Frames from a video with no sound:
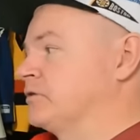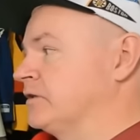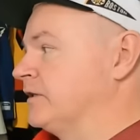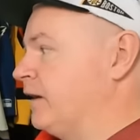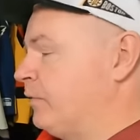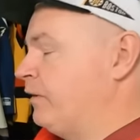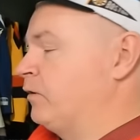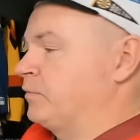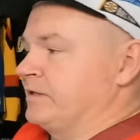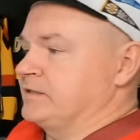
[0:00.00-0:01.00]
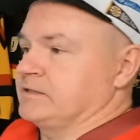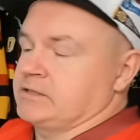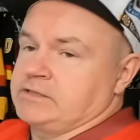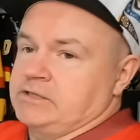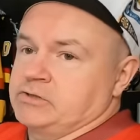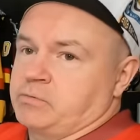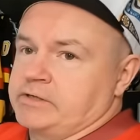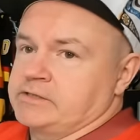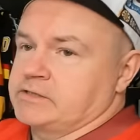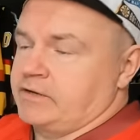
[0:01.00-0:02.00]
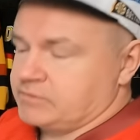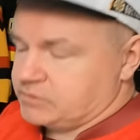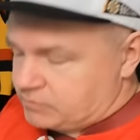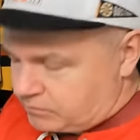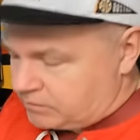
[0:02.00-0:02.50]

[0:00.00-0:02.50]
during that power play at 16:27. So